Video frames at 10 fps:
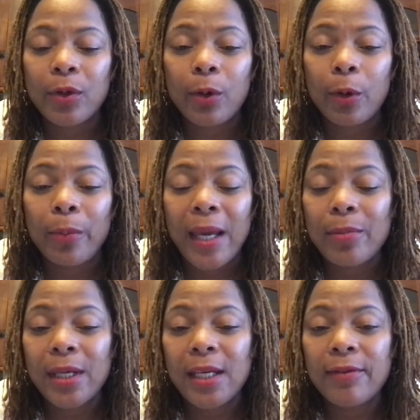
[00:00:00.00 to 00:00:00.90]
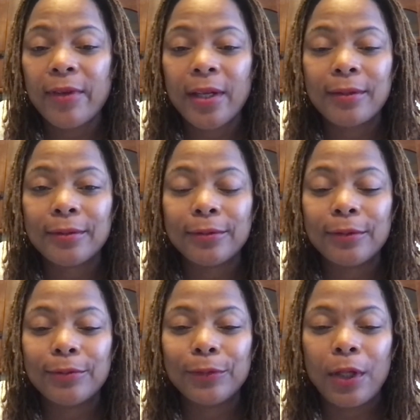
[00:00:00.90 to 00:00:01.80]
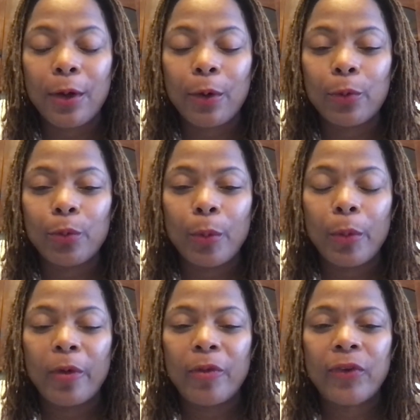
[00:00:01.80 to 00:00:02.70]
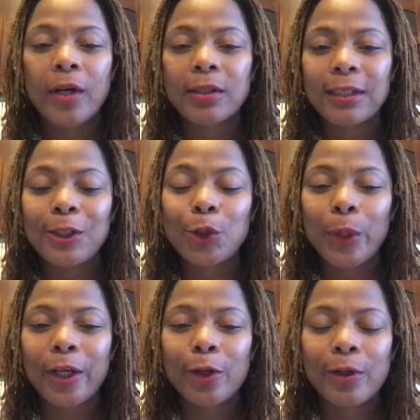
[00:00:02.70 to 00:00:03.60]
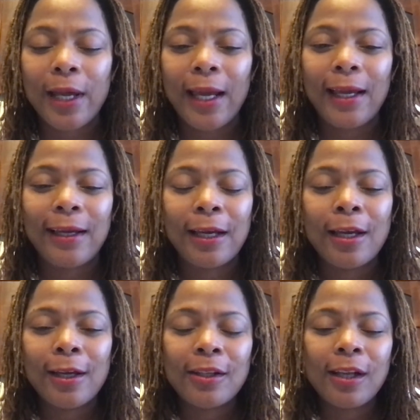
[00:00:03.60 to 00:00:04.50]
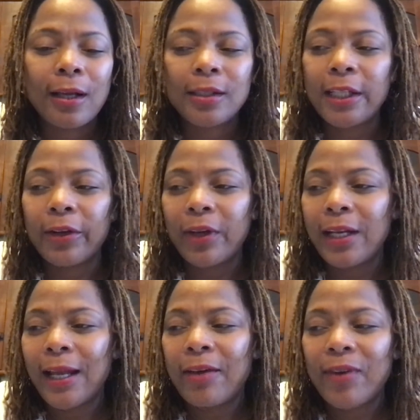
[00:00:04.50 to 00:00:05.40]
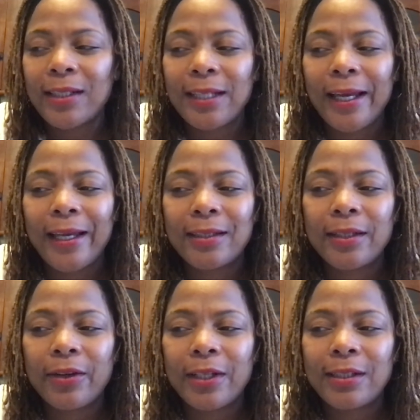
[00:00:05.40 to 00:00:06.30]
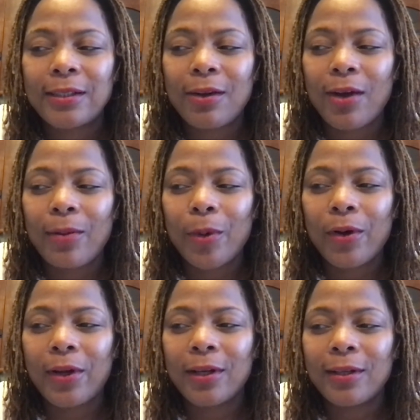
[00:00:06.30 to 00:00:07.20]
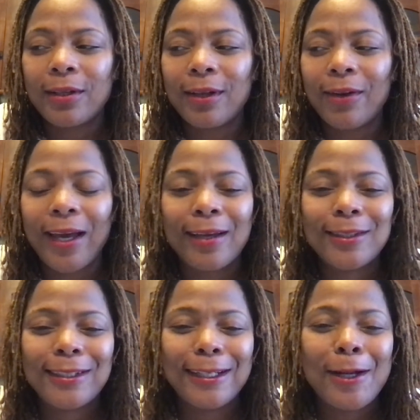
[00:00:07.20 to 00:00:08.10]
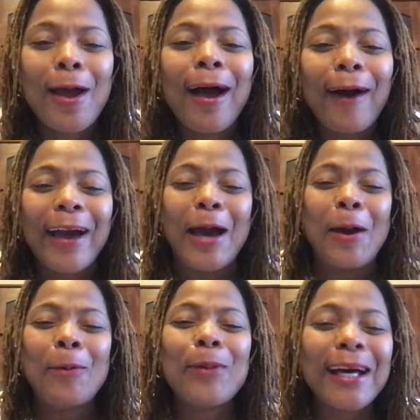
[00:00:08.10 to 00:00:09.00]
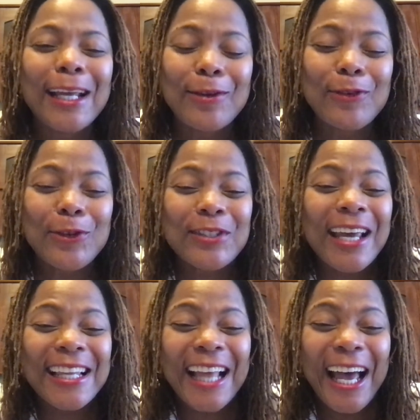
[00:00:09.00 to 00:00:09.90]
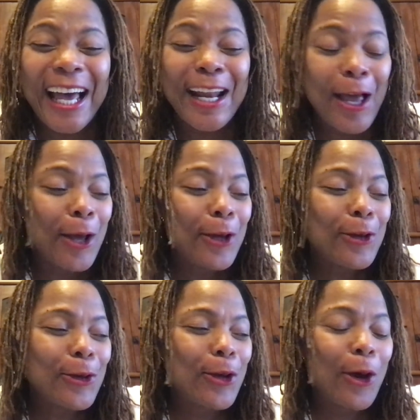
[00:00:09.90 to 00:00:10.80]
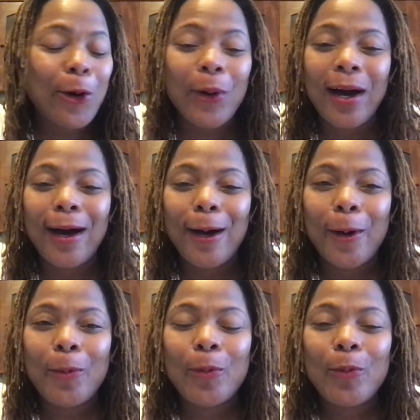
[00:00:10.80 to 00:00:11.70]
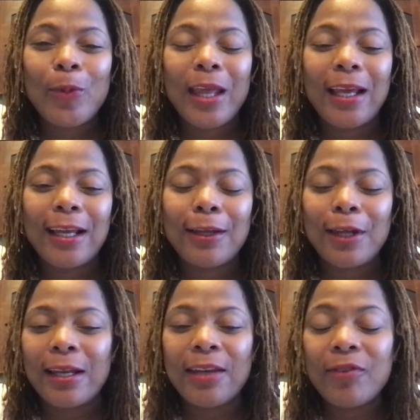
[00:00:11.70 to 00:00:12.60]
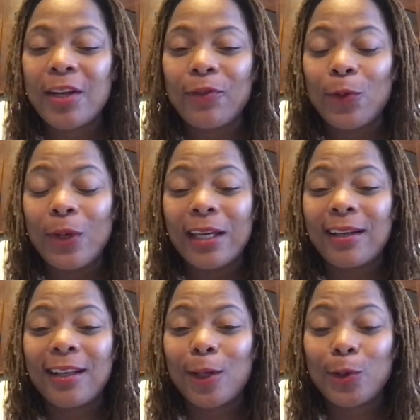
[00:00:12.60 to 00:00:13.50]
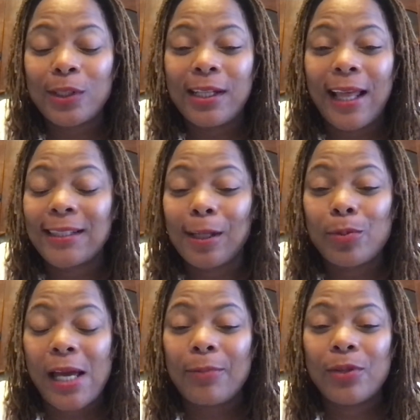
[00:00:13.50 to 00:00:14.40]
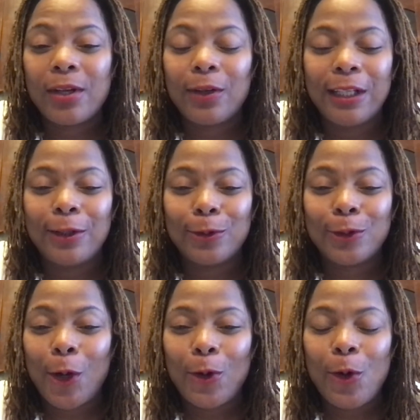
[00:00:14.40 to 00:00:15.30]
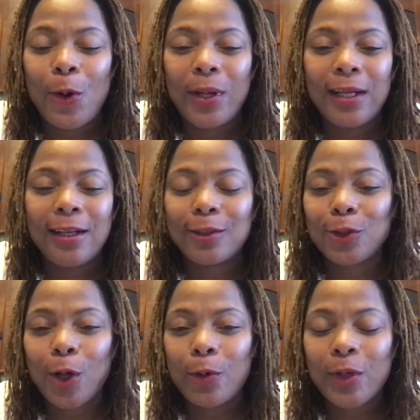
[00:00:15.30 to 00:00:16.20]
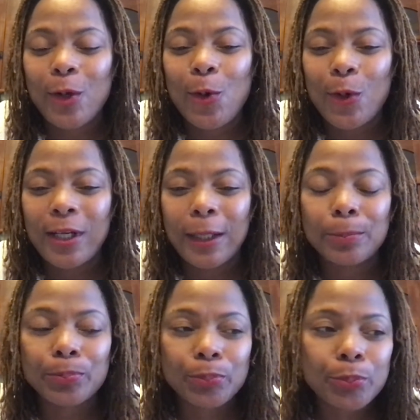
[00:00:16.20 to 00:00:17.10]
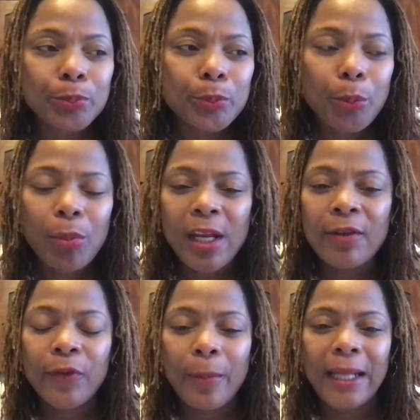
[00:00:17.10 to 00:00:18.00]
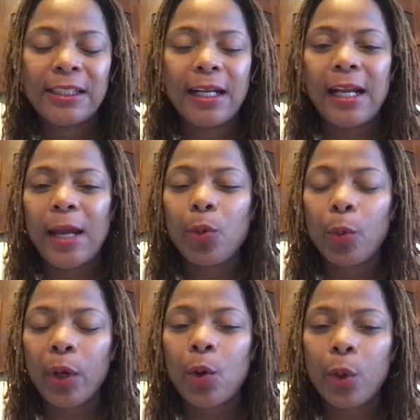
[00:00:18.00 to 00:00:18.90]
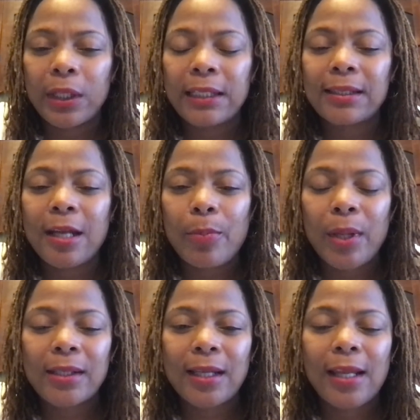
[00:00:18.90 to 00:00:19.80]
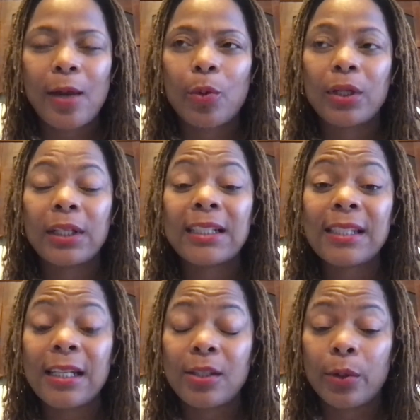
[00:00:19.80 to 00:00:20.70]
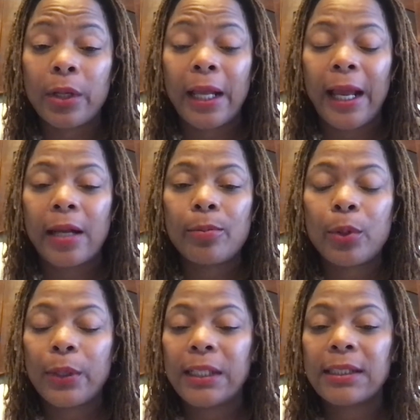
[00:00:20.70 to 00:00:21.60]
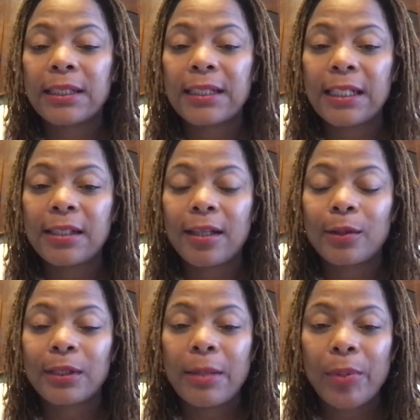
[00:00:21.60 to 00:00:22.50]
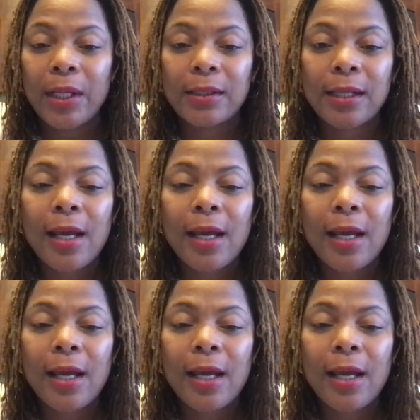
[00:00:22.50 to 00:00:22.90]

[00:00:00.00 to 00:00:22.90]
or maybe even, you know, falsely triggered, hey, Siri. Now, if I say, hey, Siri, she's going to come on. Okay, she did. Okay, but if you say that, and even if you get close to that, sometimes it'll turn on and it'll start recording information. And they were recording snippets and they had employees listening to those snippets